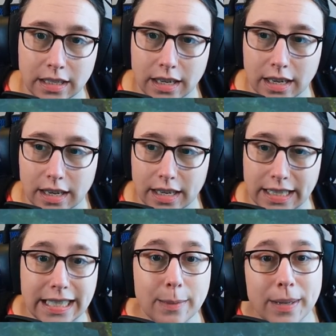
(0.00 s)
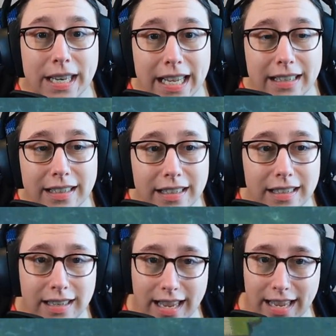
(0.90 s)

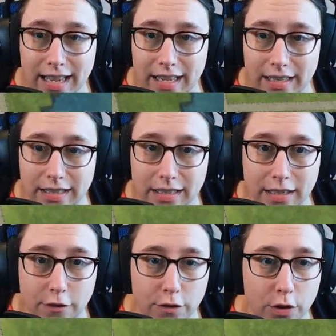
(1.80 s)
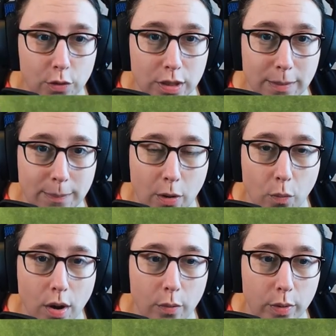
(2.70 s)
intimidated and confused
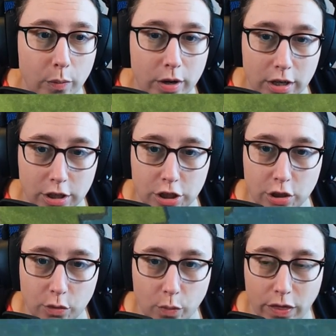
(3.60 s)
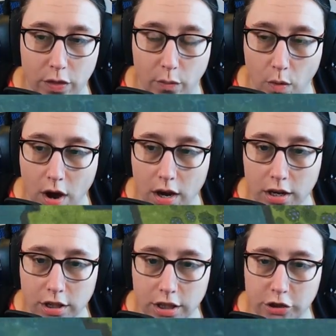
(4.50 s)
about what we were going to do with the
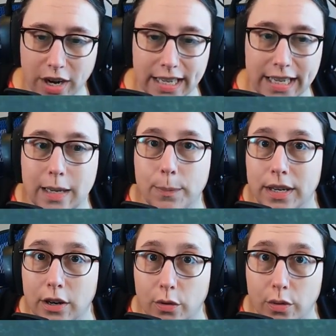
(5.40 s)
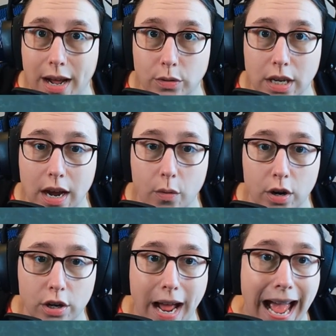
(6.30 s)
water to try to keep it around
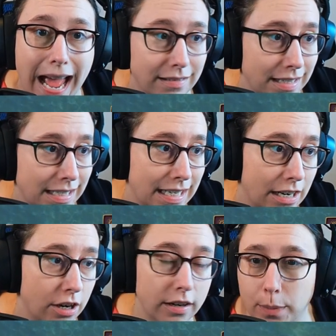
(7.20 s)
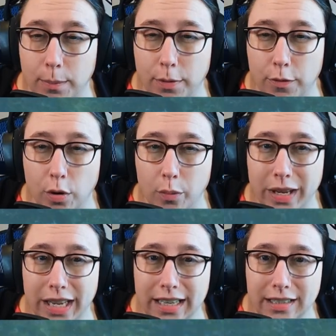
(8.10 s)
our island here. But before we
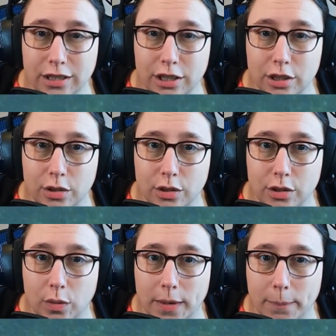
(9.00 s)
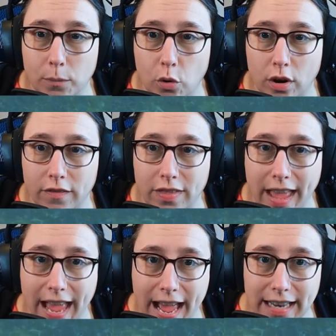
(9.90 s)
get into more of
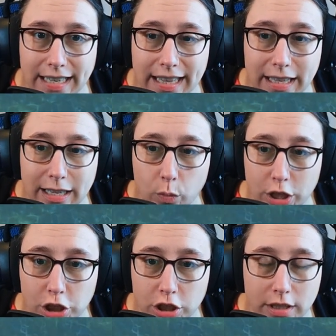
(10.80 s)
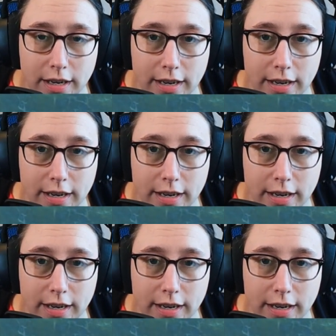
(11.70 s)
that, I think we should